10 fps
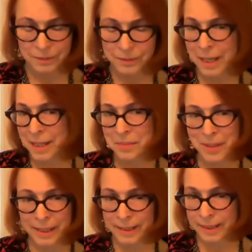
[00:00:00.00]
for
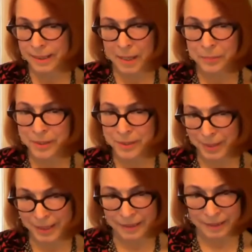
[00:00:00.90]
anybody that came to
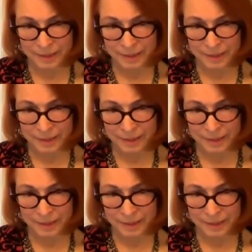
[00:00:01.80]
me.